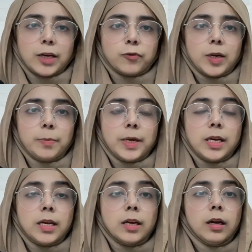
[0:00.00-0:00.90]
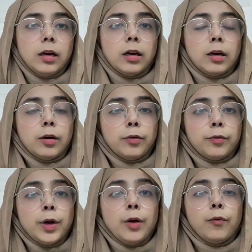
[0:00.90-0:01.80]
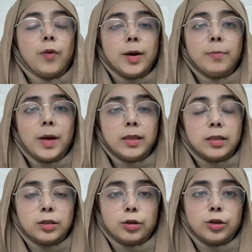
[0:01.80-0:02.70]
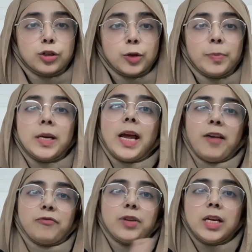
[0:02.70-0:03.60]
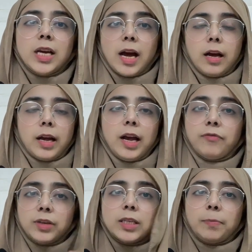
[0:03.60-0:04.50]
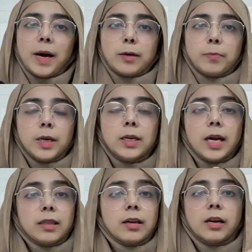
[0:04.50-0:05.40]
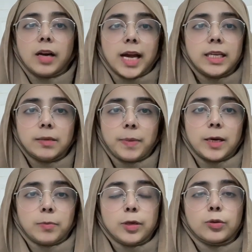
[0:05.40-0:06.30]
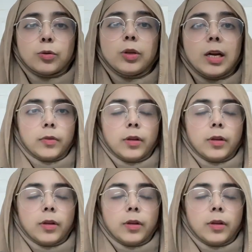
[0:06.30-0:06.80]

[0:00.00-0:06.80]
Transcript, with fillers: That will be 1 month internship in every department, and there are 9 departments.